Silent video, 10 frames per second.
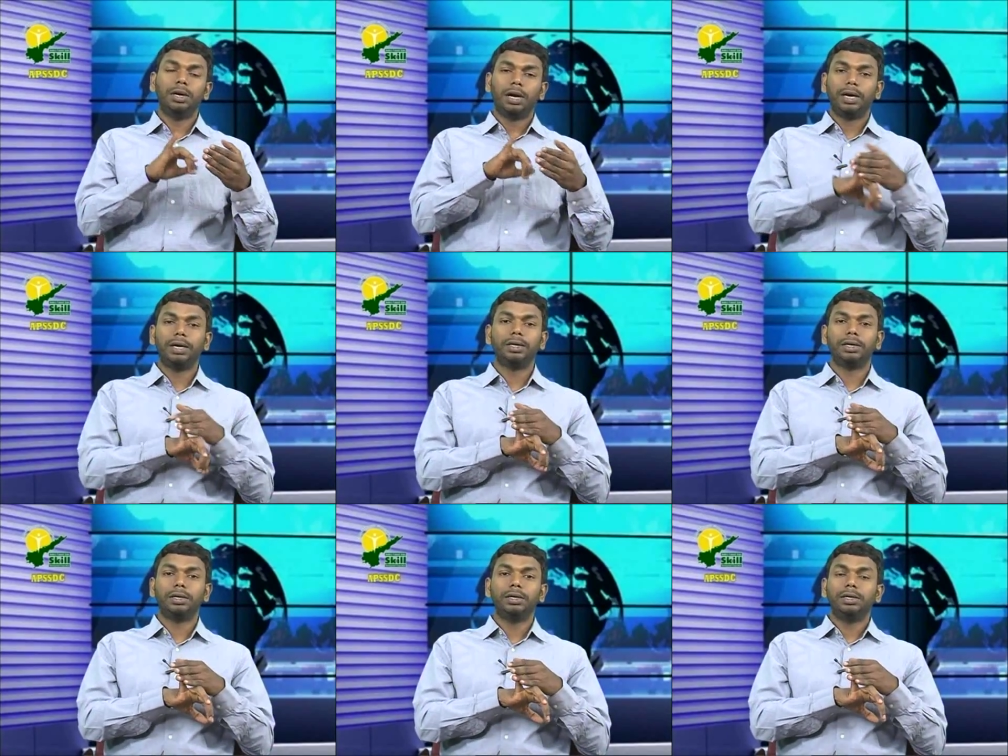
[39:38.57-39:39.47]
and
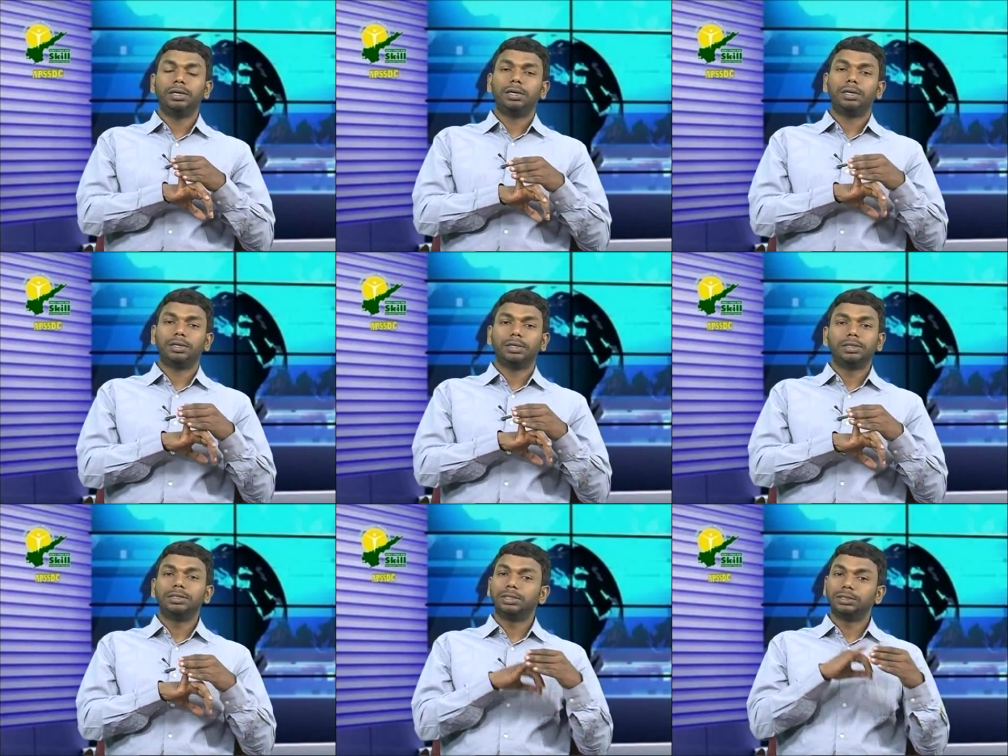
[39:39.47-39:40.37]

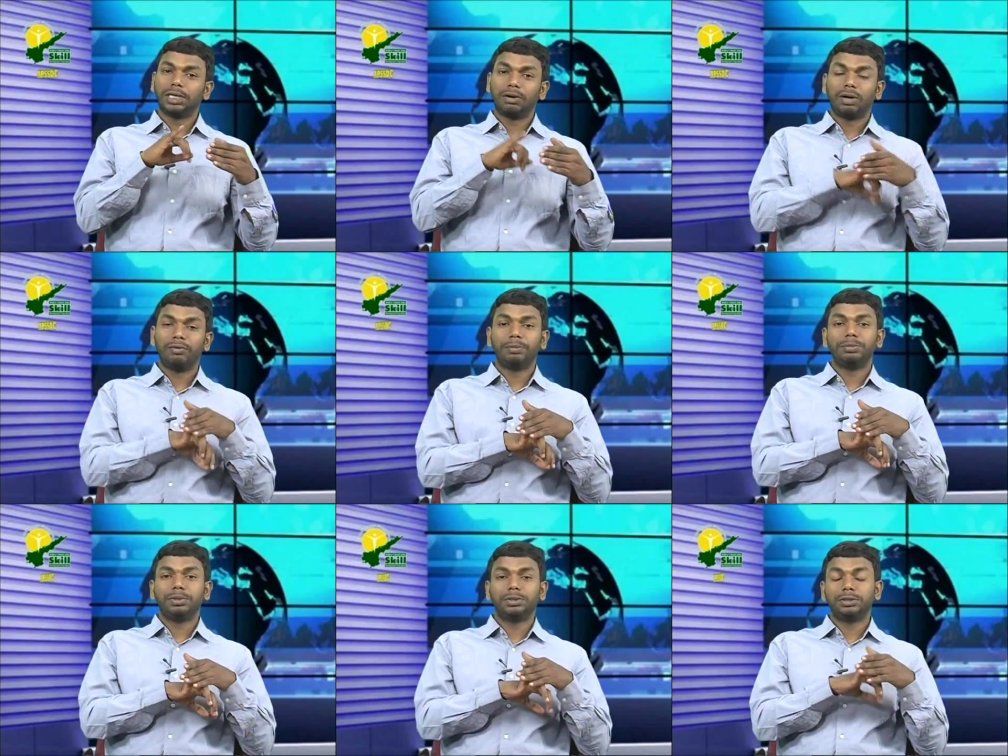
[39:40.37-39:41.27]
Java
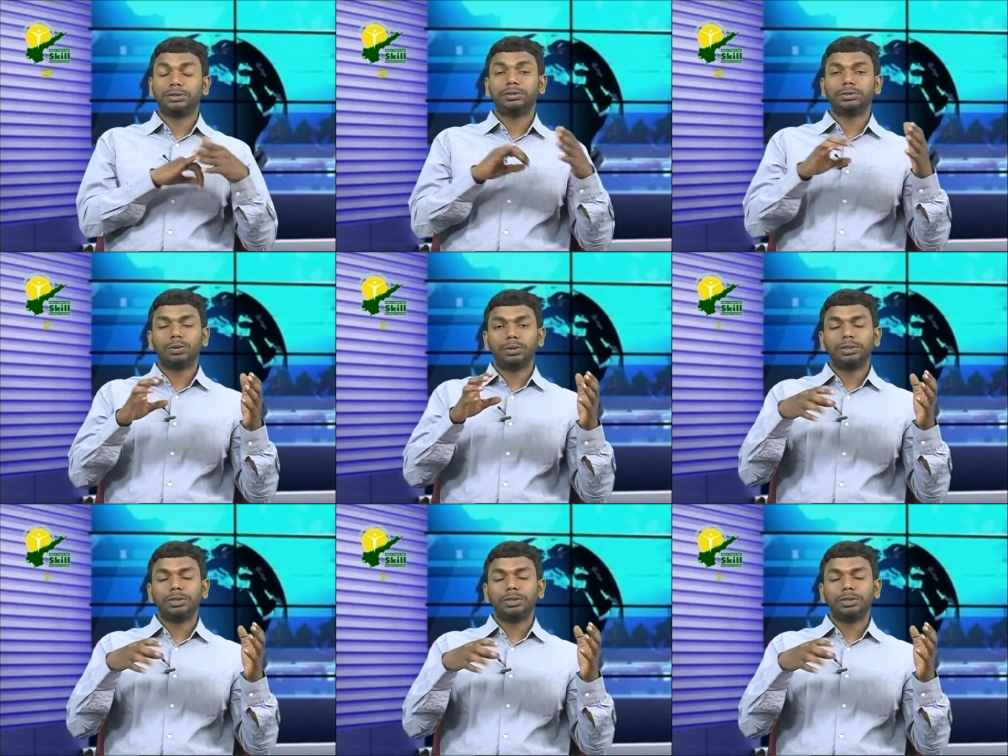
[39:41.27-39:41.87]
web. So,